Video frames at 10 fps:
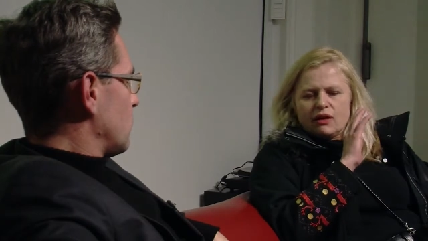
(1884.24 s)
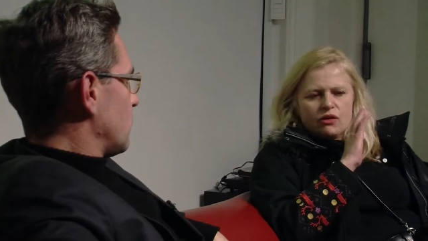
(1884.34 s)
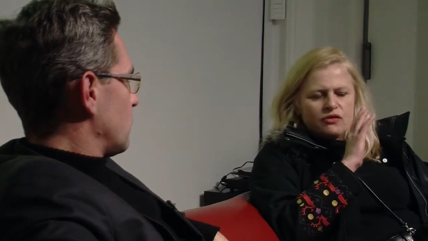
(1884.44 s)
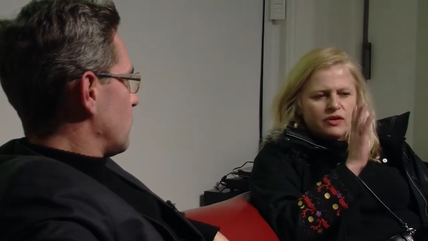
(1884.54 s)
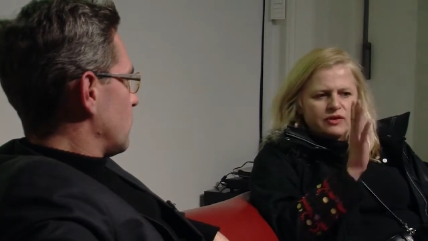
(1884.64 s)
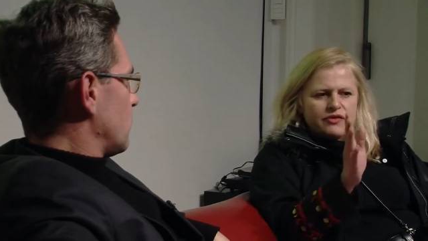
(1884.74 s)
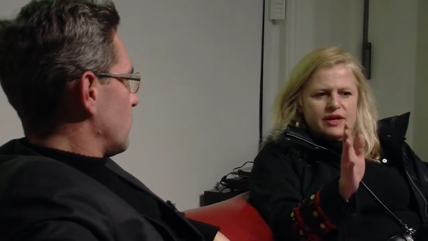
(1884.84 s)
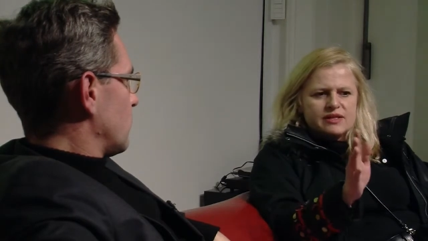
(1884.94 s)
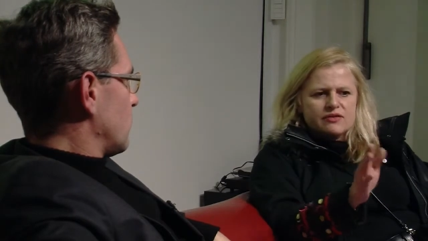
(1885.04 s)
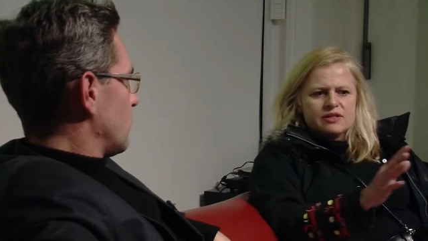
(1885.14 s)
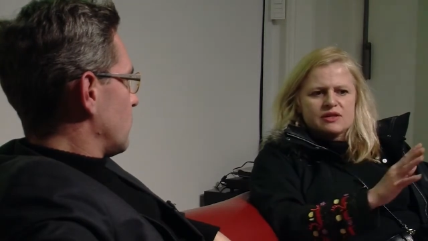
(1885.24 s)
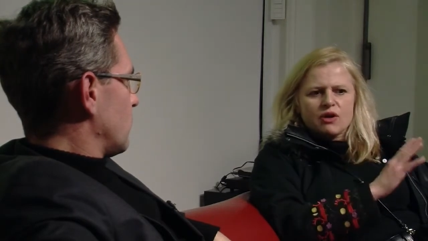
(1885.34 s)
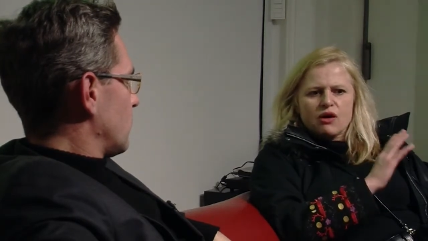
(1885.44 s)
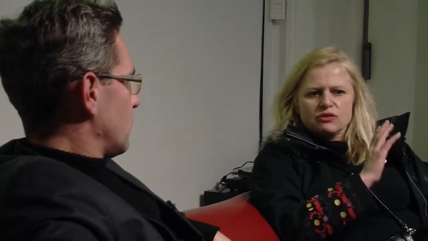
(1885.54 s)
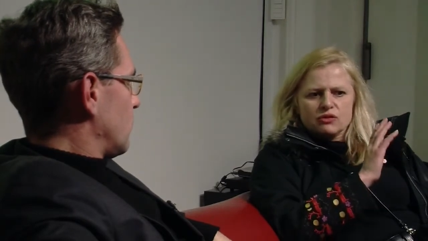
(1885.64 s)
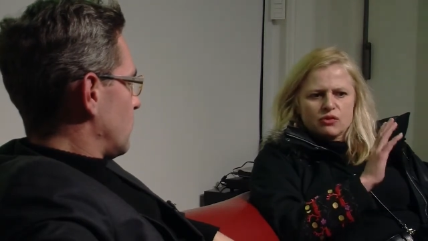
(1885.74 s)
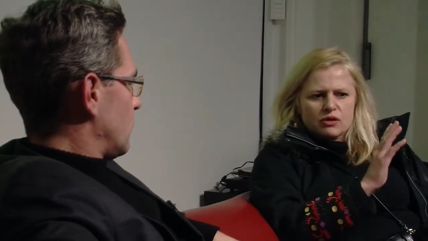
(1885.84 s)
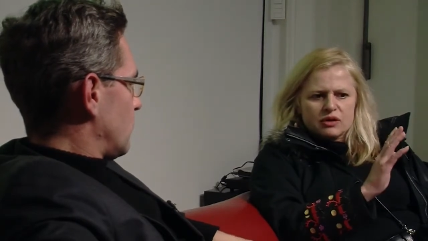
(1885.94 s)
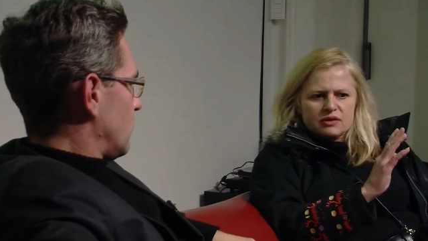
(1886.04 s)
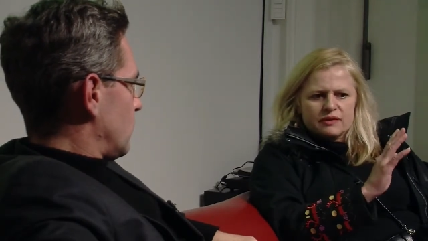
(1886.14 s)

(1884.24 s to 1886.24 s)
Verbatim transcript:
Speaker 1: on for the festivals around the world.